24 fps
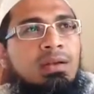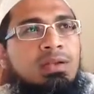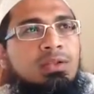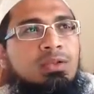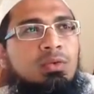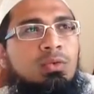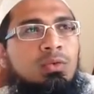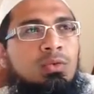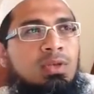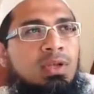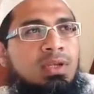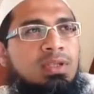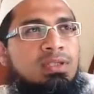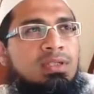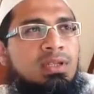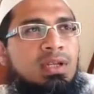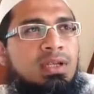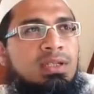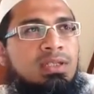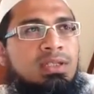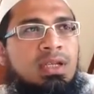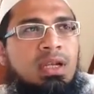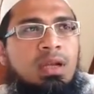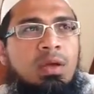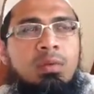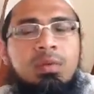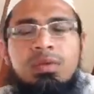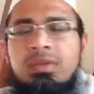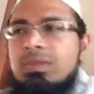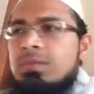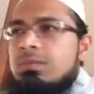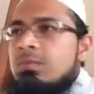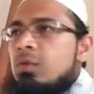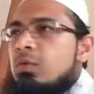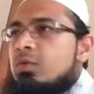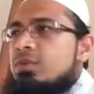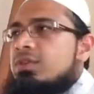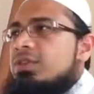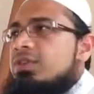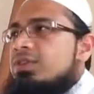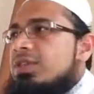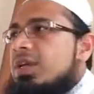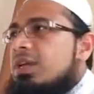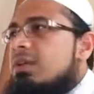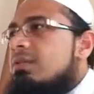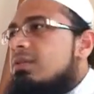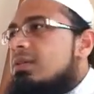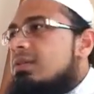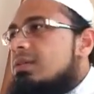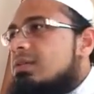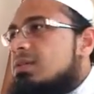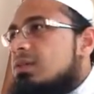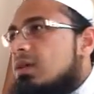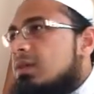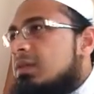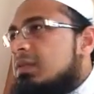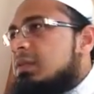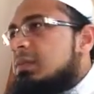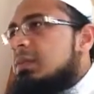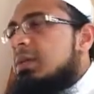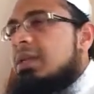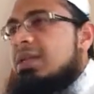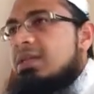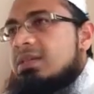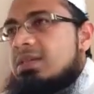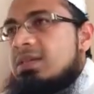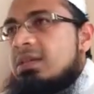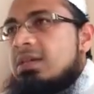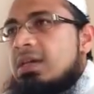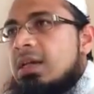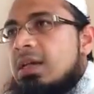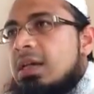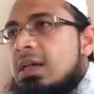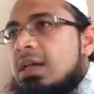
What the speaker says: Rasulullah sallallahu alaihi wasallam was the most generous of spirit,